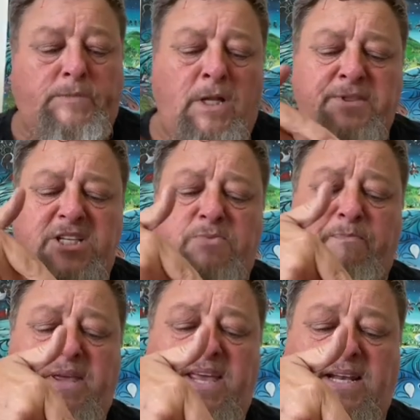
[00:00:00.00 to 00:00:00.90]
This
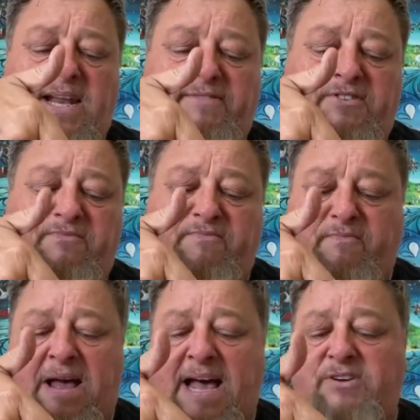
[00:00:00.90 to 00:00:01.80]
big left
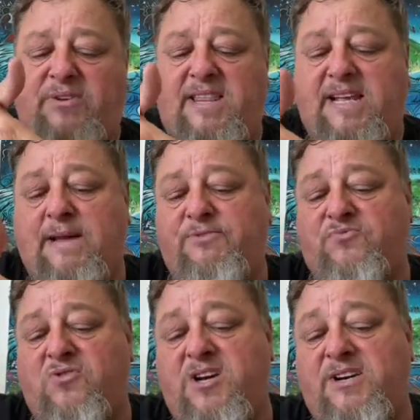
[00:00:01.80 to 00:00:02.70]
artery that comes
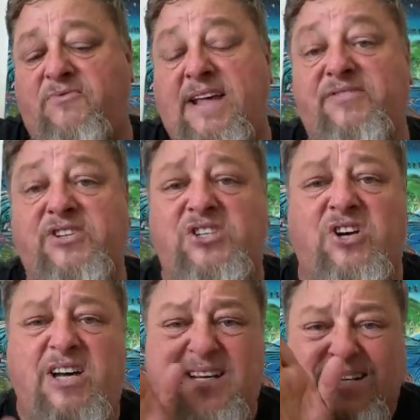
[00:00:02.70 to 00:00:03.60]
right around the
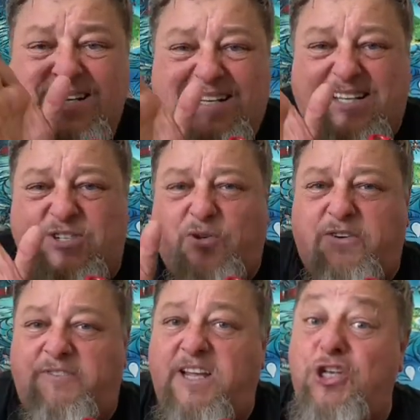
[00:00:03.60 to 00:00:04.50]
side, it sort
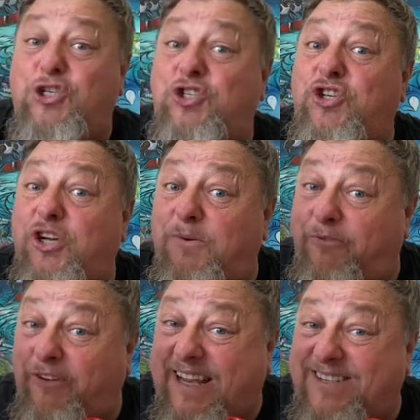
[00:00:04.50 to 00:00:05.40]
of
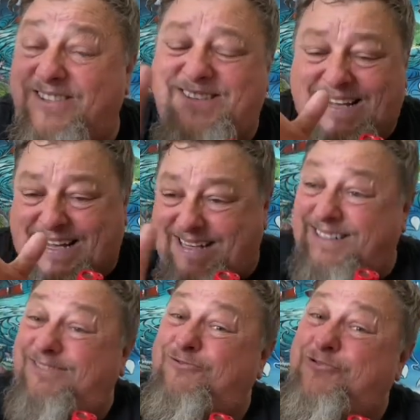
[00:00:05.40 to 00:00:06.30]
circumflexes the heart.
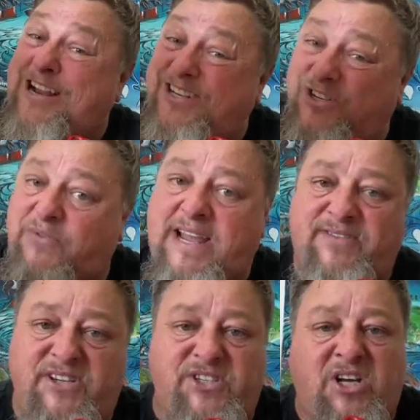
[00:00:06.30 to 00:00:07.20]
It runs
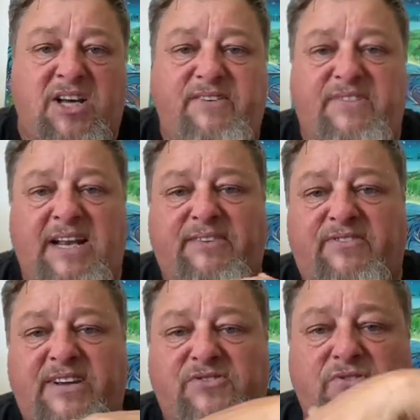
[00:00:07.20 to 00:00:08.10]
around the side of the left
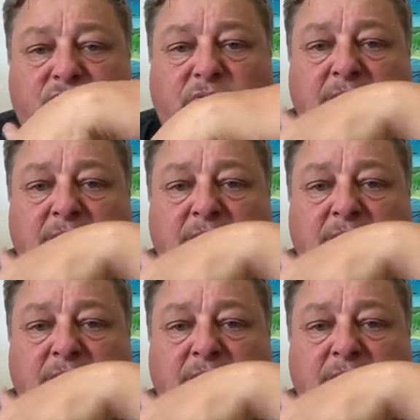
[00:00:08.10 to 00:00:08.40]
ventricle.